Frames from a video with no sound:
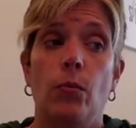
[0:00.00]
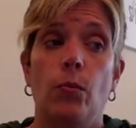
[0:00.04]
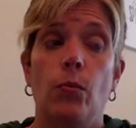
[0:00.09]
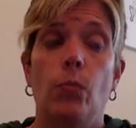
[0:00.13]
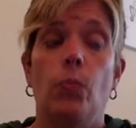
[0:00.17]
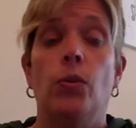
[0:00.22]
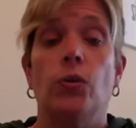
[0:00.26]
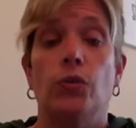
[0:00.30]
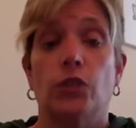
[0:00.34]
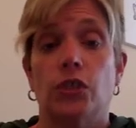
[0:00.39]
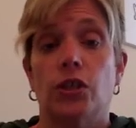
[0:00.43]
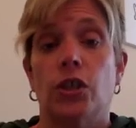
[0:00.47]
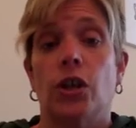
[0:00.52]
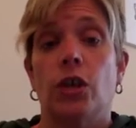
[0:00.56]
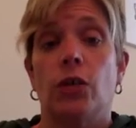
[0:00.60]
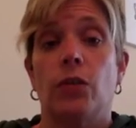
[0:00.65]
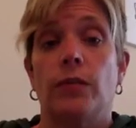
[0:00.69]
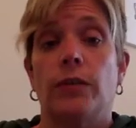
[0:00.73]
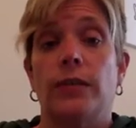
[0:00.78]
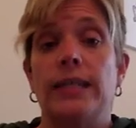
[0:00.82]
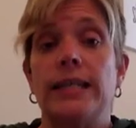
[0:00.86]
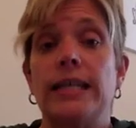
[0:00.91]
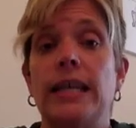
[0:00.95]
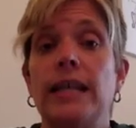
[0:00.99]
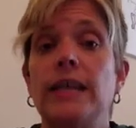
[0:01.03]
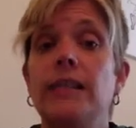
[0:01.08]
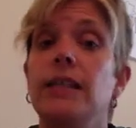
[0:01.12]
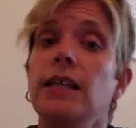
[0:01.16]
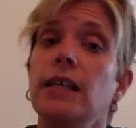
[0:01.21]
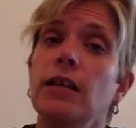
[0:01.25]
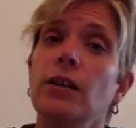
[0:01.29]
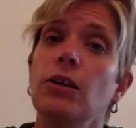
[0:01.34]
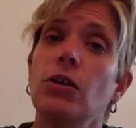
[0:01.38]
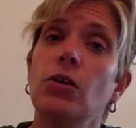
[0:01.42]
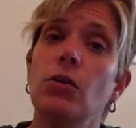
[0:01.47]
we'll start
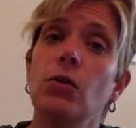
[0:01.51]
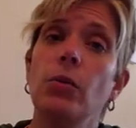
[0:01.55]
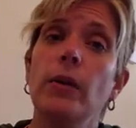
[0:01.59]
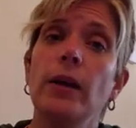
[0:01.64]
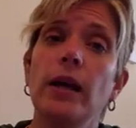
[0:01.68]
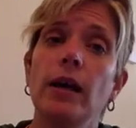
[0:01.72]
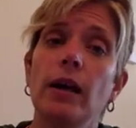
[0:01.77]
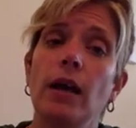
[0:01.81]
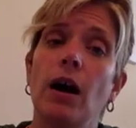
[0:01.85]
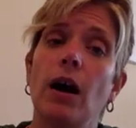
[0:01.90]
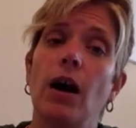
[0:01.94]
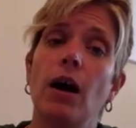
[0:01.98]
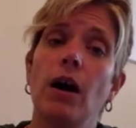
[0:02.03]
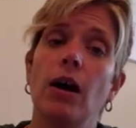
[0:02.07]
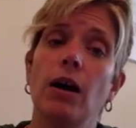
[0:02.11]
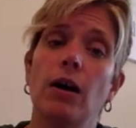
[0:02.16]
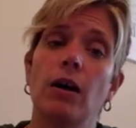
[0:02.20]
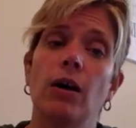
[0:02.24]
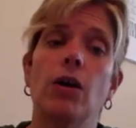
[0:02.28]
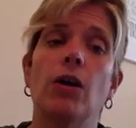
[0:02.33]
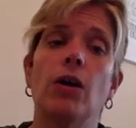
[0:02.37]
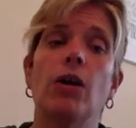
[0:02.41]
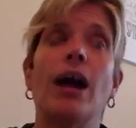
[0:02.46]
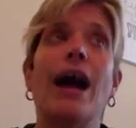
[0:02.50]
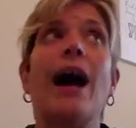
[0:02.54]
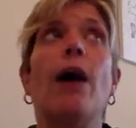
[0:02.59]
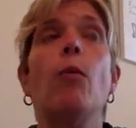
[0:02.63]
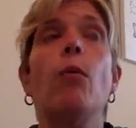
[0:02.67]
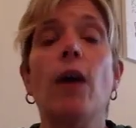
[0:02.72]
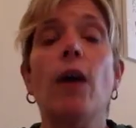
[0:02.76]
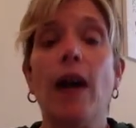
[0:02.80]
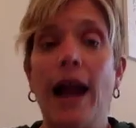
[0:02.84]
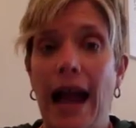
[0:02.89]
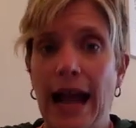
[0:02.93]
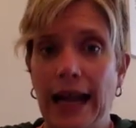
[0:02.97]
resenting who we are or how
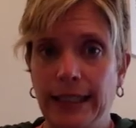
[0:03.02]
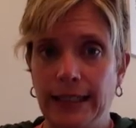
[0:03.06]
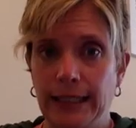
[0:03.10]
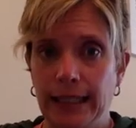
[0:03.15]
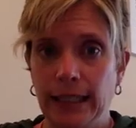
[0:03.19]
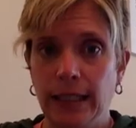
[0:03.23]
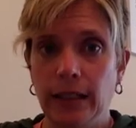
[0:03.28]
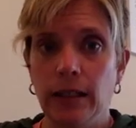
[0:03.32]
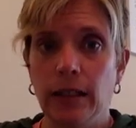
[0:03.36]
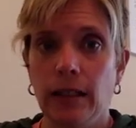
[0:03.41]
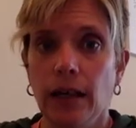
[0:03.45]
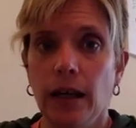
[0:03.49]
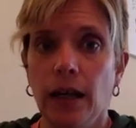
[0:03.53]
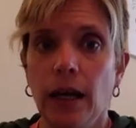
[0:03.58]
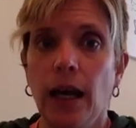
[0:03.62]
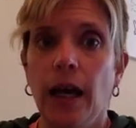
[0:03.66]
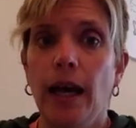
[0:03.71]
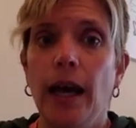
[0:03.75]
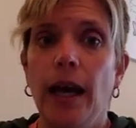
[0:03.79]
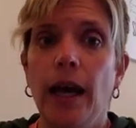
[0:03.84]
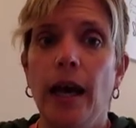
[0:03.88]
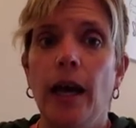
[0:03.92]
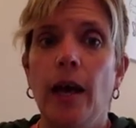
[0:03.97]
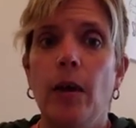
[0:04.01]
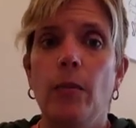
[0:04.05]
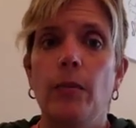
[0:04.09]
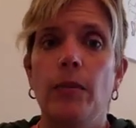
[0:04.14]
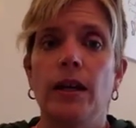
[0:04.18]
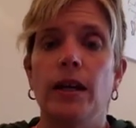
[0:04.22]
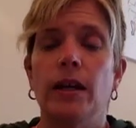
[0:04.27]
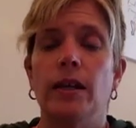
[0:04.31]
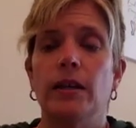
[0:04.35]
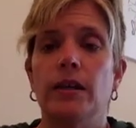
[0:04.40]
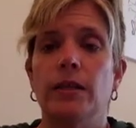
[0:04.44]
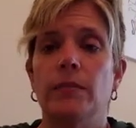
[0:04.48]
we're acting,
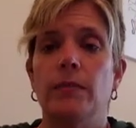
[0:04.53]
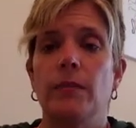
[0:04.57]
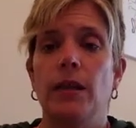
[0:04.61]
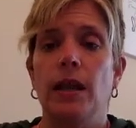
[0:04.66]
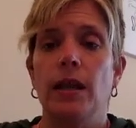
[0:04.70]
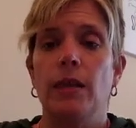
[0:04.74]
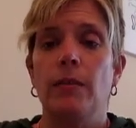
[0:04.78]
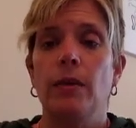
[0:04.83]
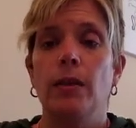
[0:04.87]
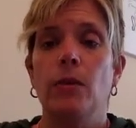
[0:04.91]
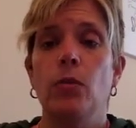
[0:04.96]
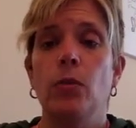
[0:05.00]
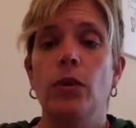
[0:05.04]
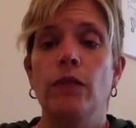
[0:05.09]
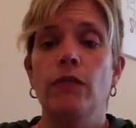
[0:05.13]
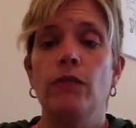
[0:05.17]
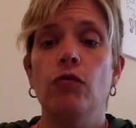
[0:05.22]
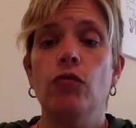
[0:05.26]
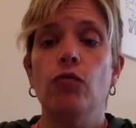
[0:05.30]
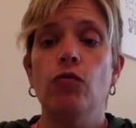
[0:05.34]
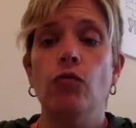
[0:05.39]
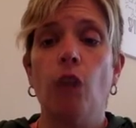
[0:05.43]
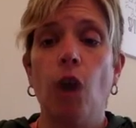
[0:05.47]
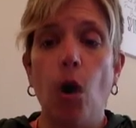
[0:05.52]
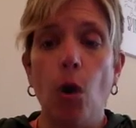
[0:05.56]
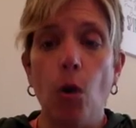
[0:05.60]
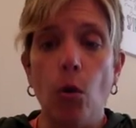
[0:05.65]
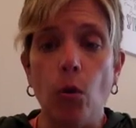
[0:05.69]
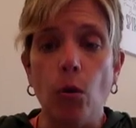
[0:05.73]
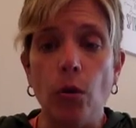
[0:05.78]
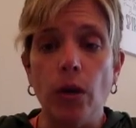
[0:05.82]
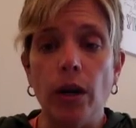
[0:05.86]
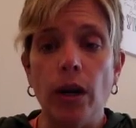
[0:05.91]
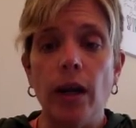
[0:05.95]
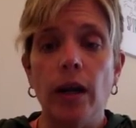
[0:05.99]
because maybe we've
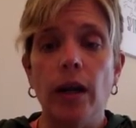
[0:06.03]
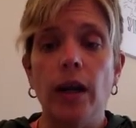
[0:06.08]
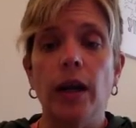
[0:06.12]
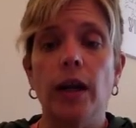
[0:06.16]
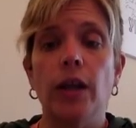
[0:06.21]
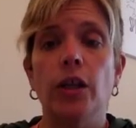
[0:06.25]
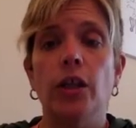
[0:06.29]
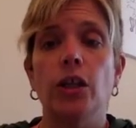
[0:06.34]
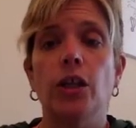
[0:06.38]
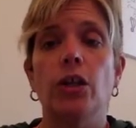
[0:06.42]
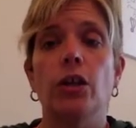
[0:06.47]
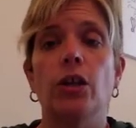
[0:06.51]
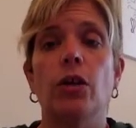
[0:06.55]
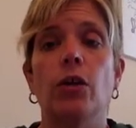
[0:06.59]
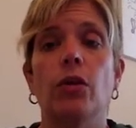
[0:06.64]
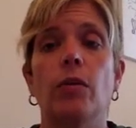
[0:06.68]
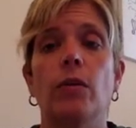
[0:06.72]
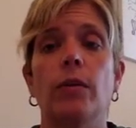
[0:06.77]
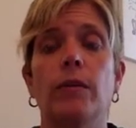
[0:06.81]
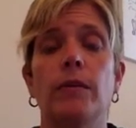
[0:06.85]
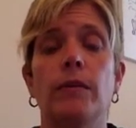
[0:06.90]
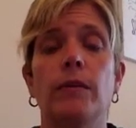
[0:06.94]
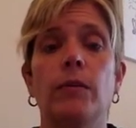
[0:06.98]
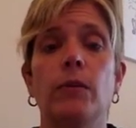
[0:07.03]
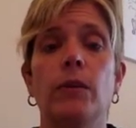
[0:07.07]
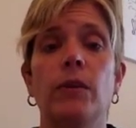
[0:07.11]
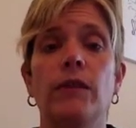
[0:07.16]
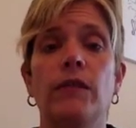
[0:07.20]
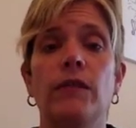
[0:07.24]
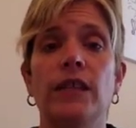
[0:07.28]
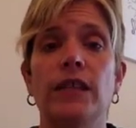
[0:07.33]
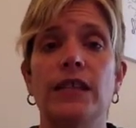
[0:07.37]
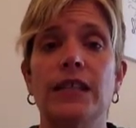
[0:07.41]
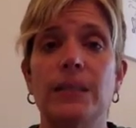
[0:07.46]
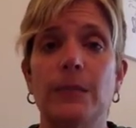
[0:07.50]
grown, maybe
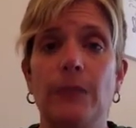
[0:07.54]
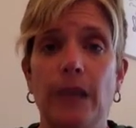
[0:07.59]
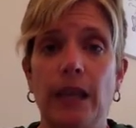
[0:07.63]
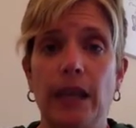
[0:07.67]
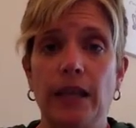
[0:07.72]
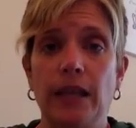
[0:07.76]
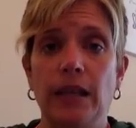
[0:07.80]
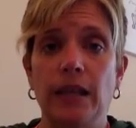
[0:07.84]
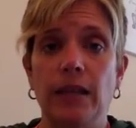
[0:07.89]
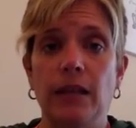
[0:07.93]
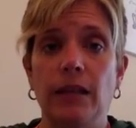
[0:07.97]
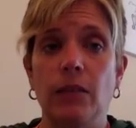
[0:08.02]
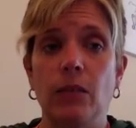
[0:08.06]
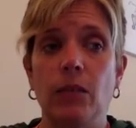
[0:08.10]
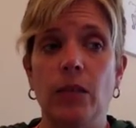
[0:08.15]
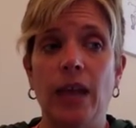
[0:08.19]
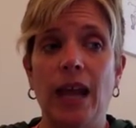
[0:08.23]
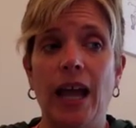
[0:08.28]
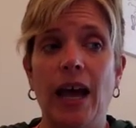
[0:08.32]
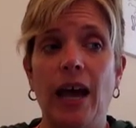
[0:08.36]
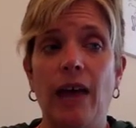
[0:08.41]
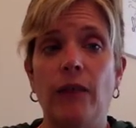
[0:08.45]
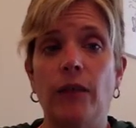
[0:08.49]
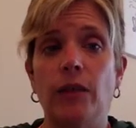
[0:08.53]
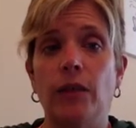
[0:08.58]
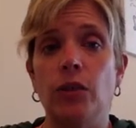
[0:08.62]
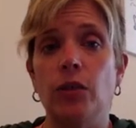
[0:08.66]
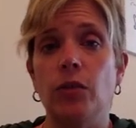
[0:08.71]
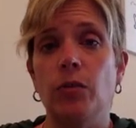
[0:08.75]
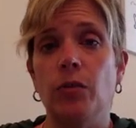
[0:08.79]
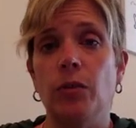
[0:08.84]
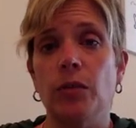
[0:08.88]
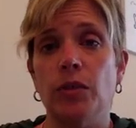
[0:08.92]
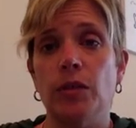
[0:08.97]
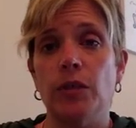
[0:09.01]
we've expanded and we have a
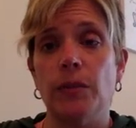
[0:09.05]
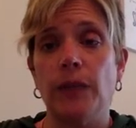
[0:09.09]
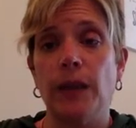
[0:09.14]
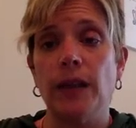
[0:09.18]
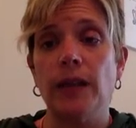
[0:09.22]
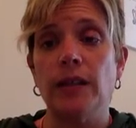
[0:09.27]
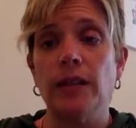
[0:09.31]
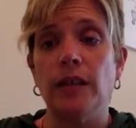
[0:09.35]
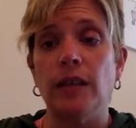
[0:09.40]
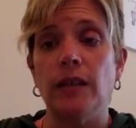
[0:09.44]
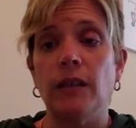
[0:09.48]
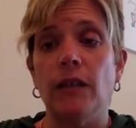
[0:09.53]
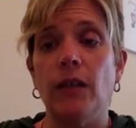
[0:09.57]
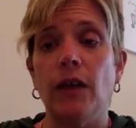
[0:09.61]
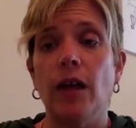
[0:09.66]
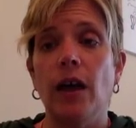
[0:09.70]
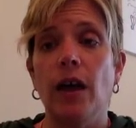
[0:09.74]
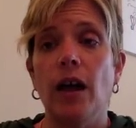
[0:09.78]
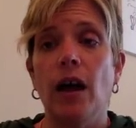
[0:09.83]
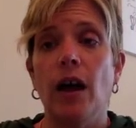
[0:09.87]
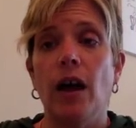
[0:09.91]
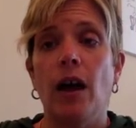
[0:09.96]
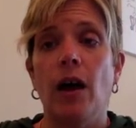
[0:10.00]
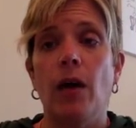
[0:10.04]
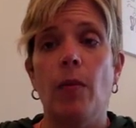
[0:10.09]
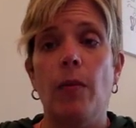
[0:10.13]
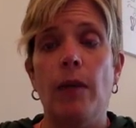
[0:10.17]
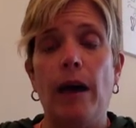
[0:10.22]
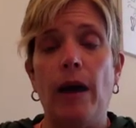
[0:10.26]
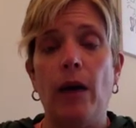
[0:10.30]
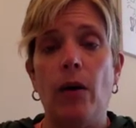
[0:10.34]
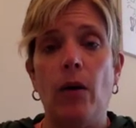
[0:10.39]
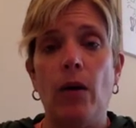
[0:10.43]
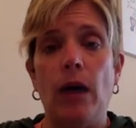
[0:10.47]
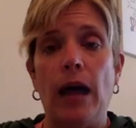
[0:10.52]
new perspective
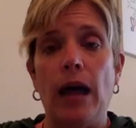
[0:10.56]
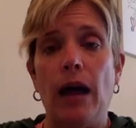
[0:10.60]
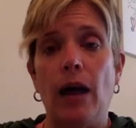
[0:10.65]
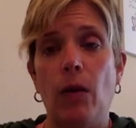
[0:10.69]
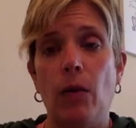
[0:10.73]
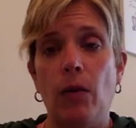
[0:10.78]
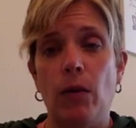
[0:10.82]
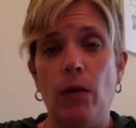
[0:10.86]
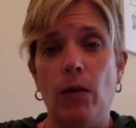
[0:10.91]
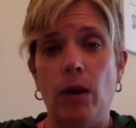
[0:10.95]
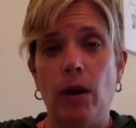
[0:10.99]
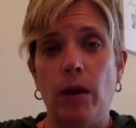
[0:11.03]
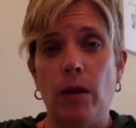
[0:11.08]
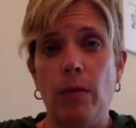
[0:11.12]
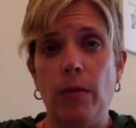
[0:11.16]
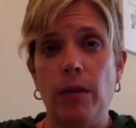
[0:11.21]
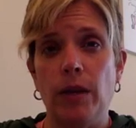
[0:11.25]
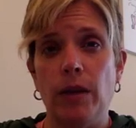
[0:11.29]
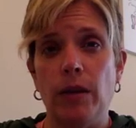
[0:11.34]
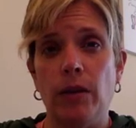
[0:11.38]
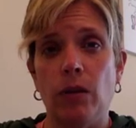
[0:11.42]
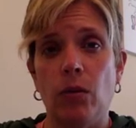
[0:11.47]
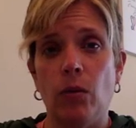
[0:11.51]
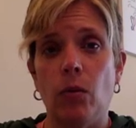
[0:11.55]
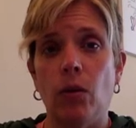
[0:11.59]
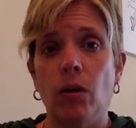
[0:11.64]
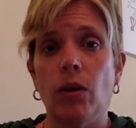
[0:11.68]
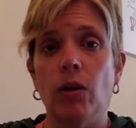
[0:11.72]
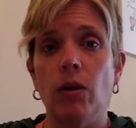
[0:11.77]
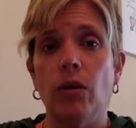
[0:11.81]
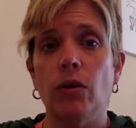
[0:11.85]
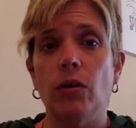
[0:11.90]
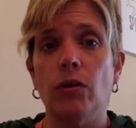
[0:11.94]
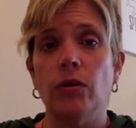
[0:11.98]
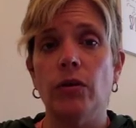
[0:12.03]
about how we want to be in the
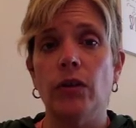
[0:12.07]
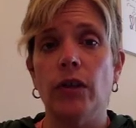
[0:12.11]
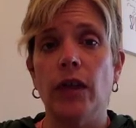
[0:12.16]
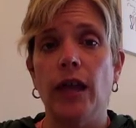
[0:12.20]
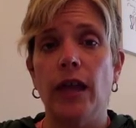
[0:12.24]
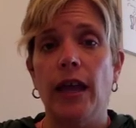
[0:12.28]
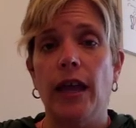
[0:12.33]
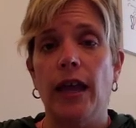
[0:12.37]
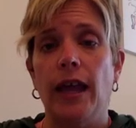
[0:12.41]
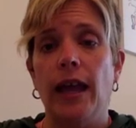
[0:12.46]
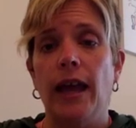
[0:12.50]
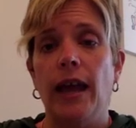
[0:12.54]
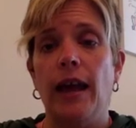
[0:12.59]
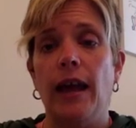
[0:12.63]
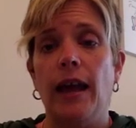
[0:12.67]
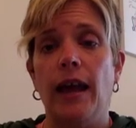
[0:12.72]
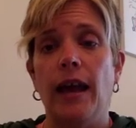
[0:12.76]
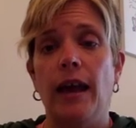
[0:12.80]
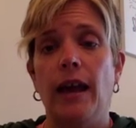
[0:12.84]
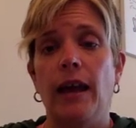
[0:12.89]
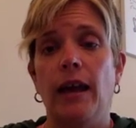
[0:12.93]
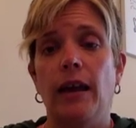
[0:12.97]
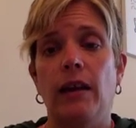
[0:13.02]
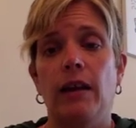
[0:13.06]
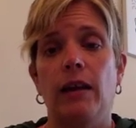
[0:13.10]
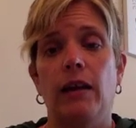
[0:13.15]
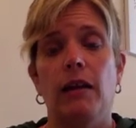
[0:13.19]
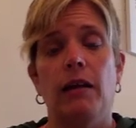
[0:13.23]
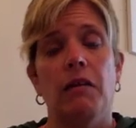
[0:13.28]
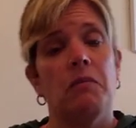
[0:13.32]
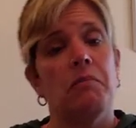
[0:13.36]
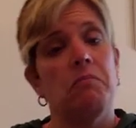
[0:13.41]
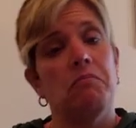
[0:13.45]
world. And